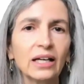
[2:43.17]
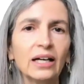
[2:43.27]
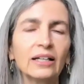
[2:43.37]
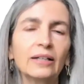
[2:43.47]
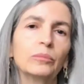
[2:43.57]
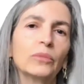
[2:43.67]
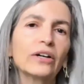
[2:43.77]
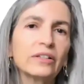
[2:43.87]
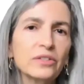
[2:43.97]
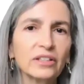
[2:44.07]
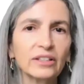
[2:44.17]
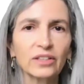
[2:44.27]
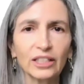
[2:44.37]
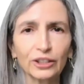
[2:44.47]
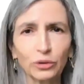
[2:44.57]
Mark is going to
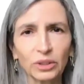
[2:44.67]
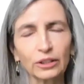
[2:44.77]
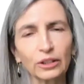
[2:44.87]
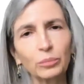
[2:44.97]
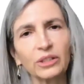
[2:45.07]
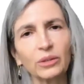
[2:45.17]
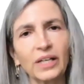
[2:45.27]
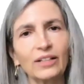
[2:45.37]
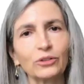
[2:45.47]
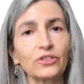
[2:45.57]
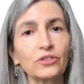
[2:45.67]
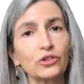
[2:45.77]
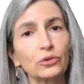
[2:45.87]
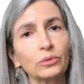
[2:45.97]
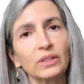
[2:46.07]
tell you a little bit about
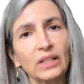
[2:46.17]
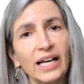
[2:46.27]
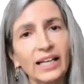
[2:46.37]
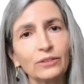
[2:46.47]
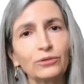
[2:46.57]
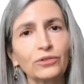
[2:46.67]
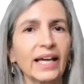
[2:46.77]
student life